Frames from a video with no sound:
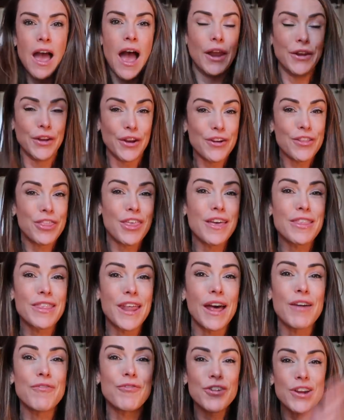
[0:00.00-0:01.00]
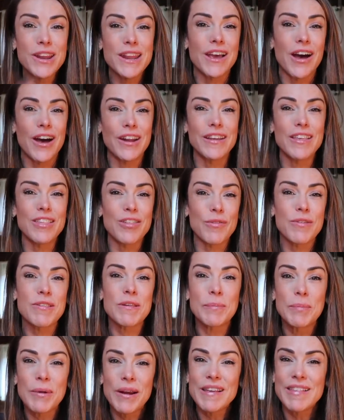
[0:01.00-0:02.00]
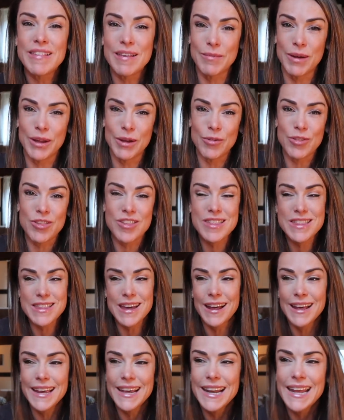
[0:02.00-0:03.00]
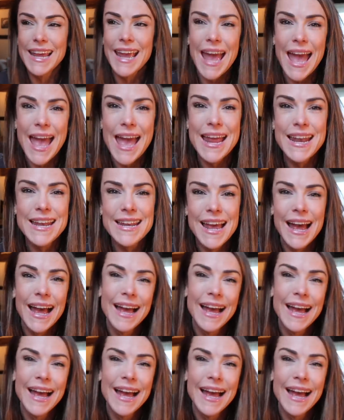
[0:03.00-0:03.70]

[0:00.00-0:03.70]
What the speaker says: Another thing that I've really gotten into is embracing my own style again,